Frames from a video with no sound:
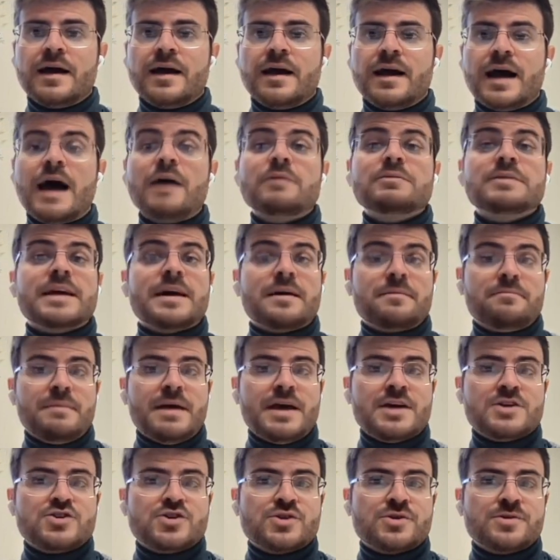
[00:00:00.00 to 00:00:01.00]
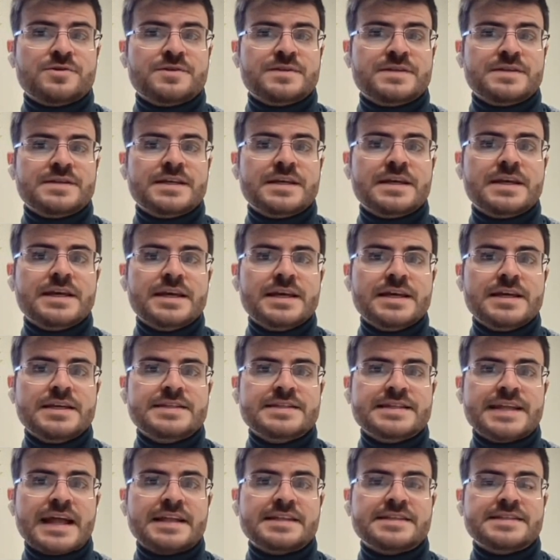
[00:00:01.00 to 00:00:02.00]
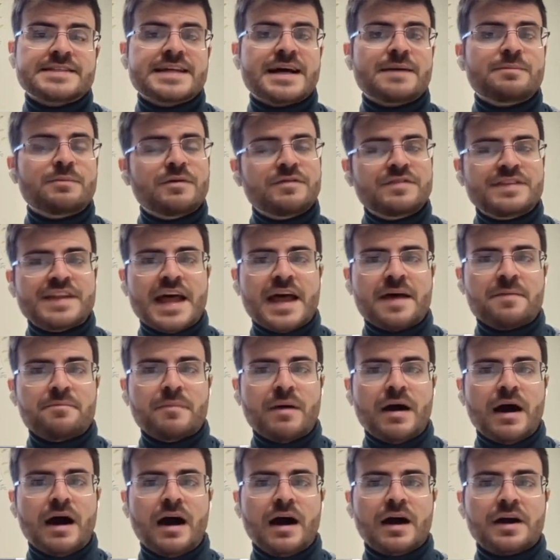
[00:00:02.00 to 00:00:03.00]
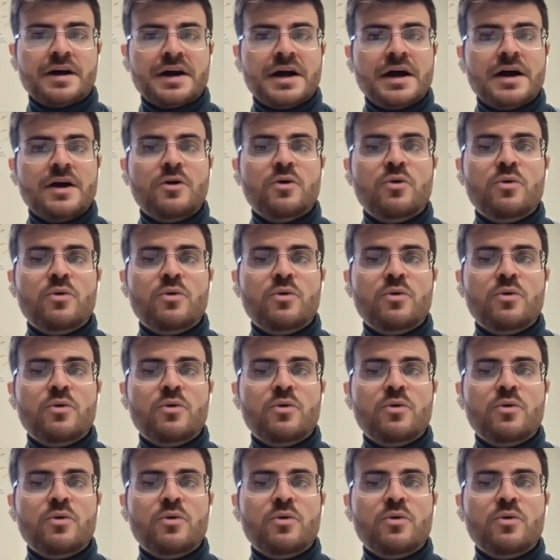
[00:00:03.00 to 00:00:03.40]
outcome measures is that some of them are